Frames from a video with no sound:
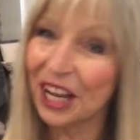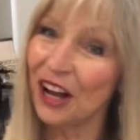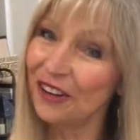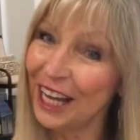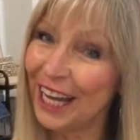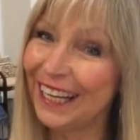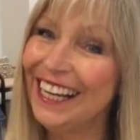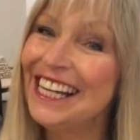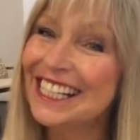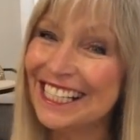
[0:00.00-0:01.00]
Okay,
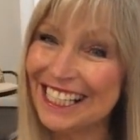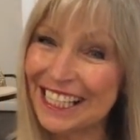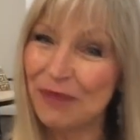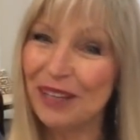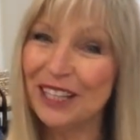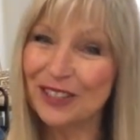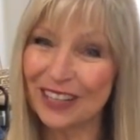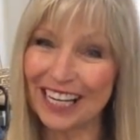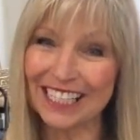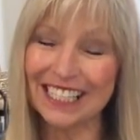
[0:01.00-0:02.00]
she sent me the
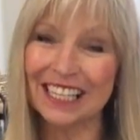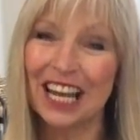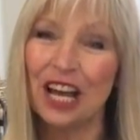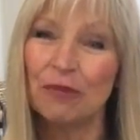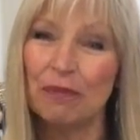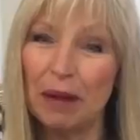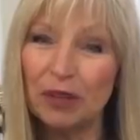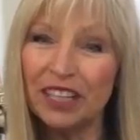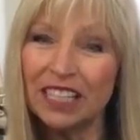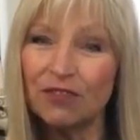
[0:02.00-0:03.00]
dress.
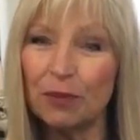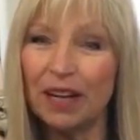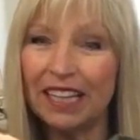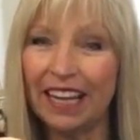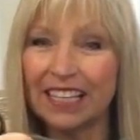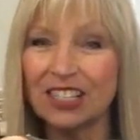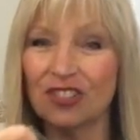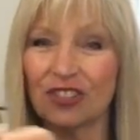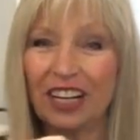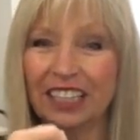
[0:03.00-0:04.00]
Remember this from my
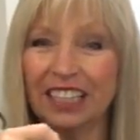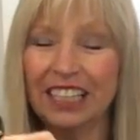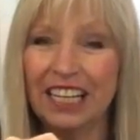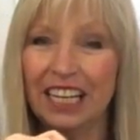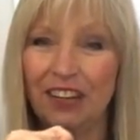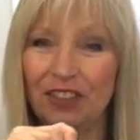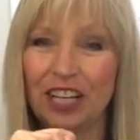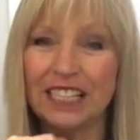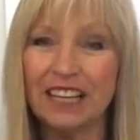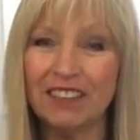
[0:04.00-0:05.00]
last trunk? If you
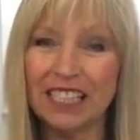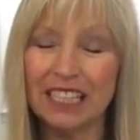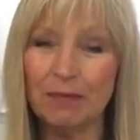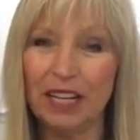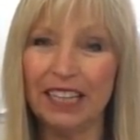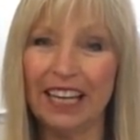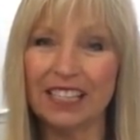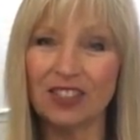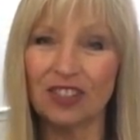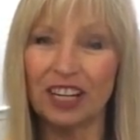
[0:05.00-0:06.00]
guys haven't seen my
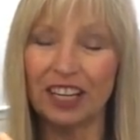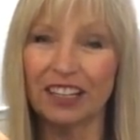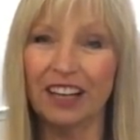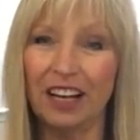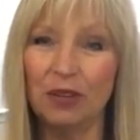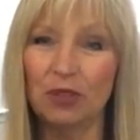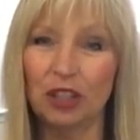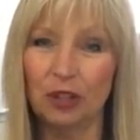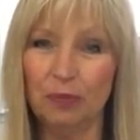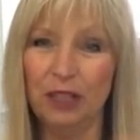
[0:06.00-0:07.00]
last trunk, I
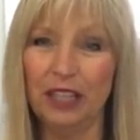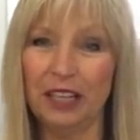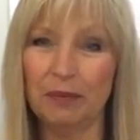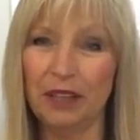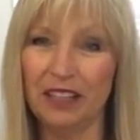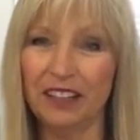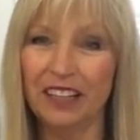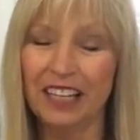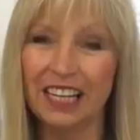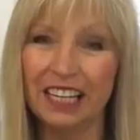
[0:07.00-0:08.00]
will put it up
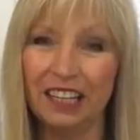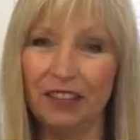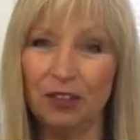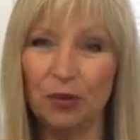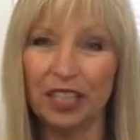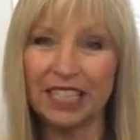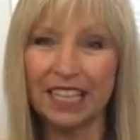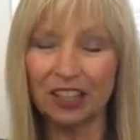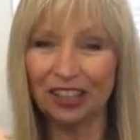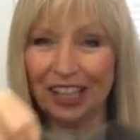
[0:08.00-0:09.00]
here if you want to
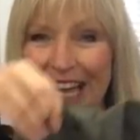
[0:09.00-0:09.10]
take a look